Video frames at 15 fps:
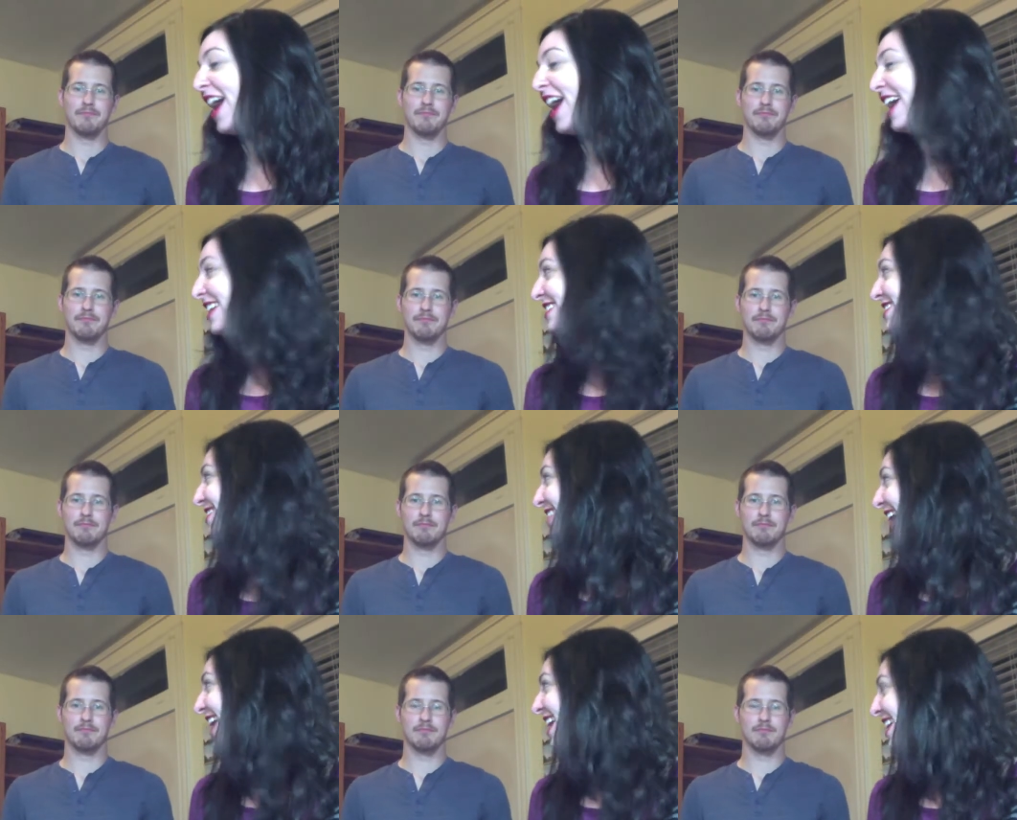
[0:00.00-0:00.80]
Speaker 1: fried
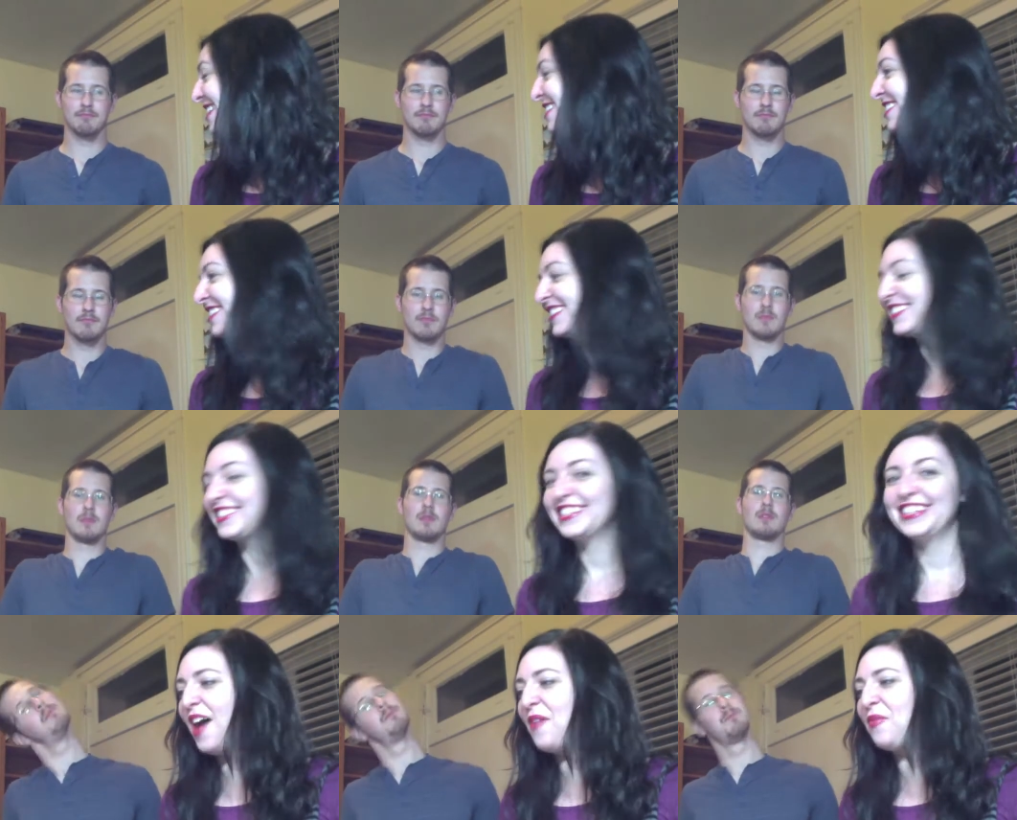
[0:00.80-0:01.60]

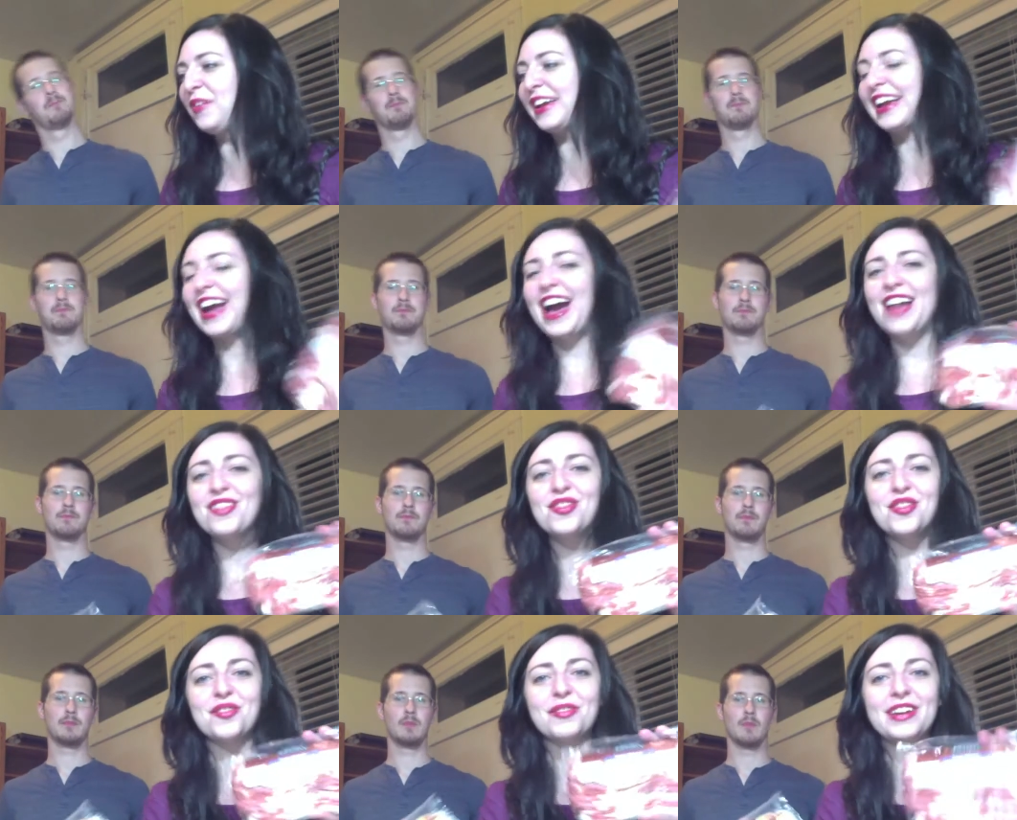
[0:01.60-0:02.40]
slice, and we
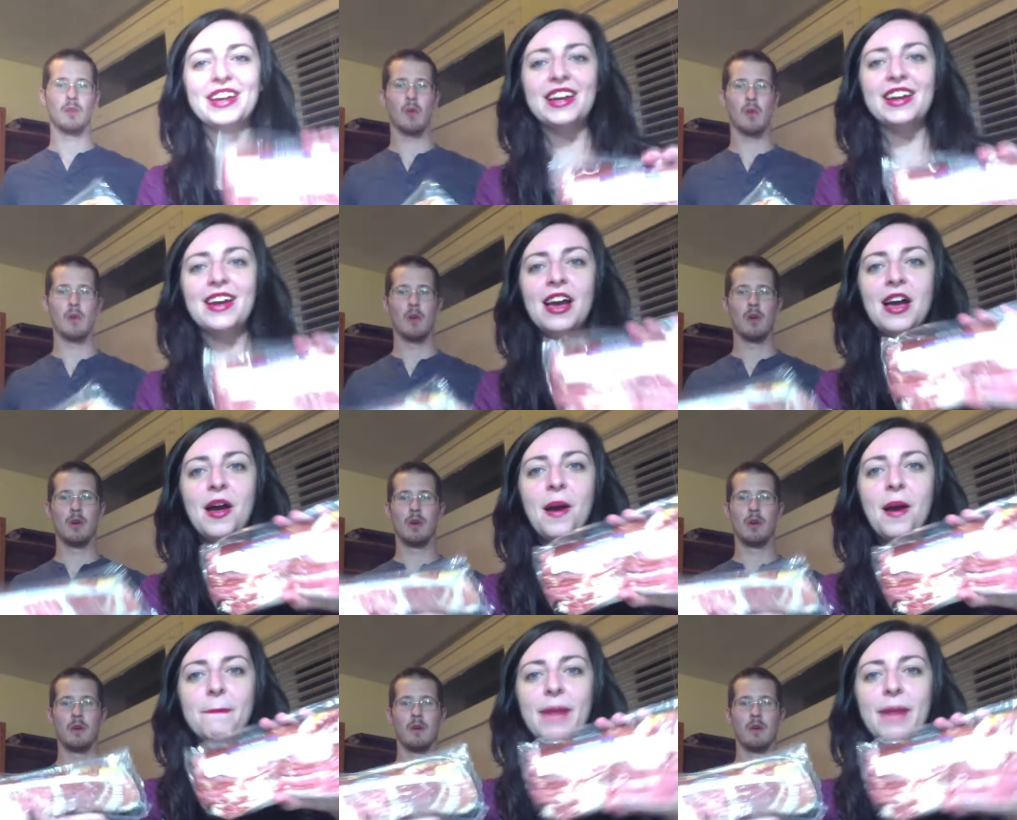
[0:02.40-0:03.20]
got three
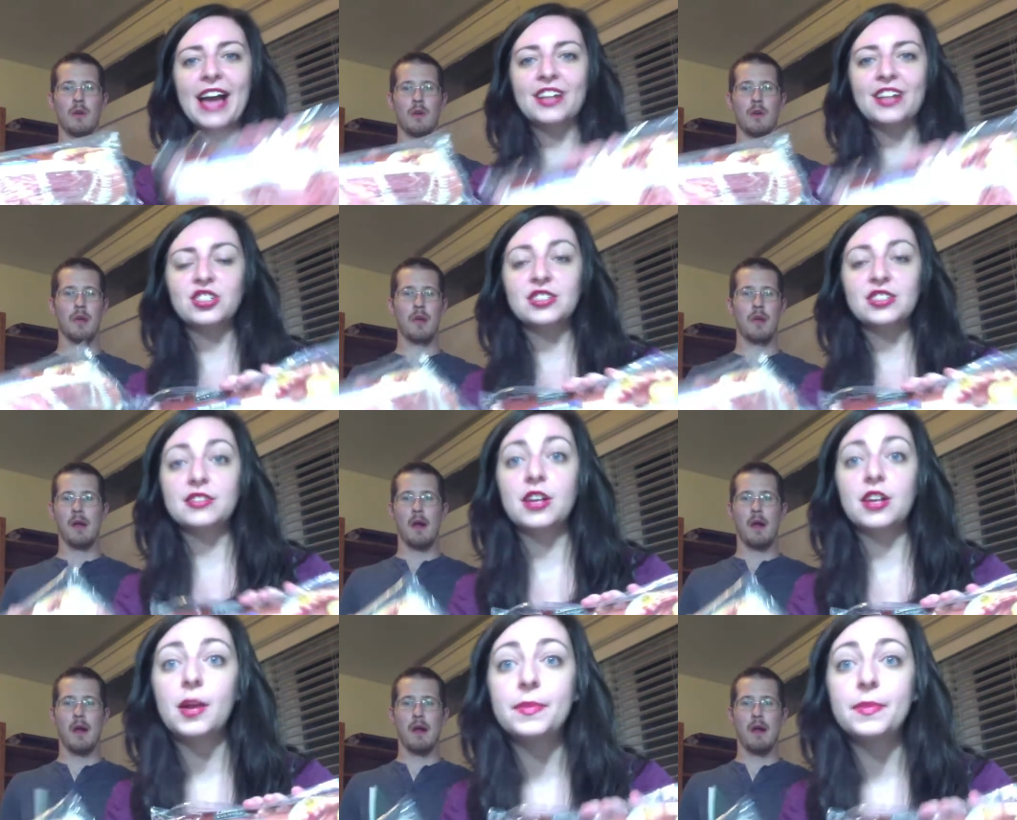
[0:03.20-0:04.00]
pack. This is
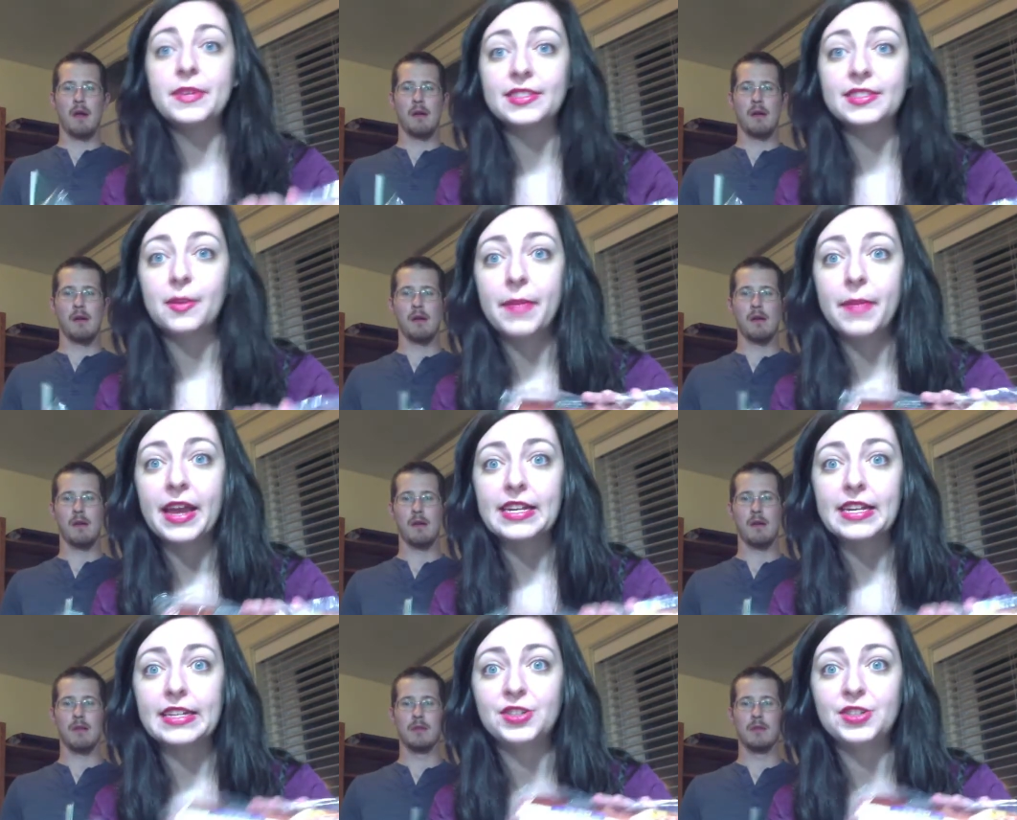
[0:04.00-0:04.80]
gonna be some
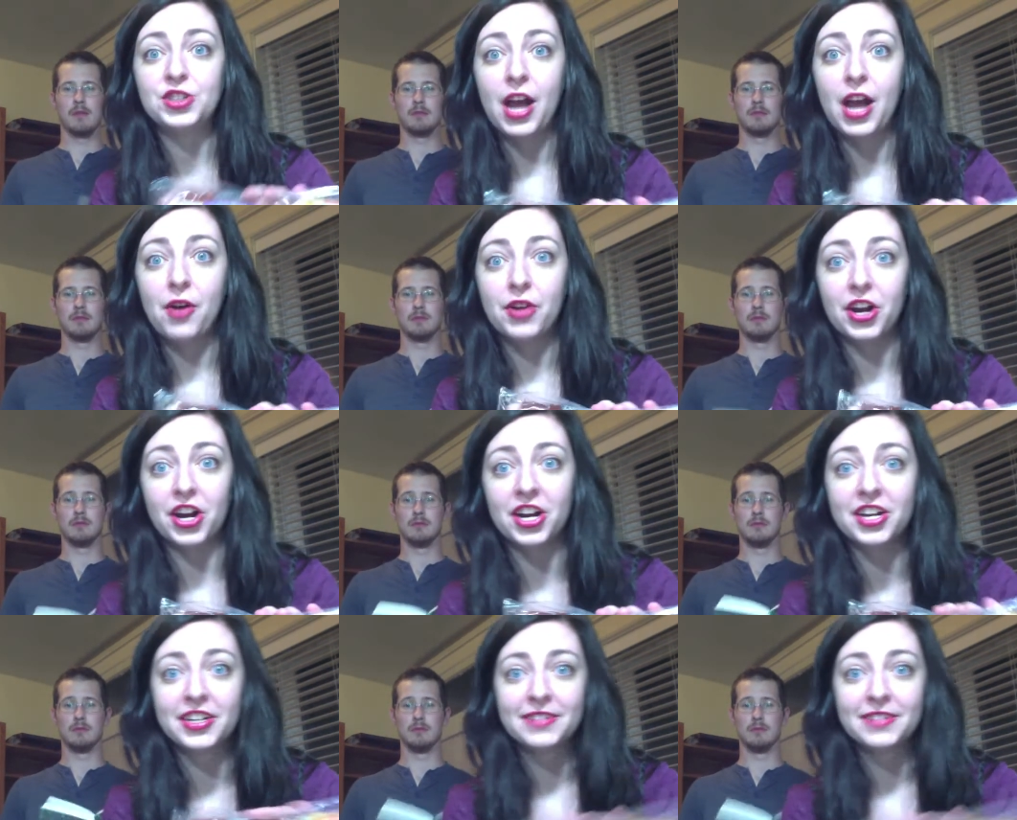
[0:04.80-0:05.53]
bacony chowder.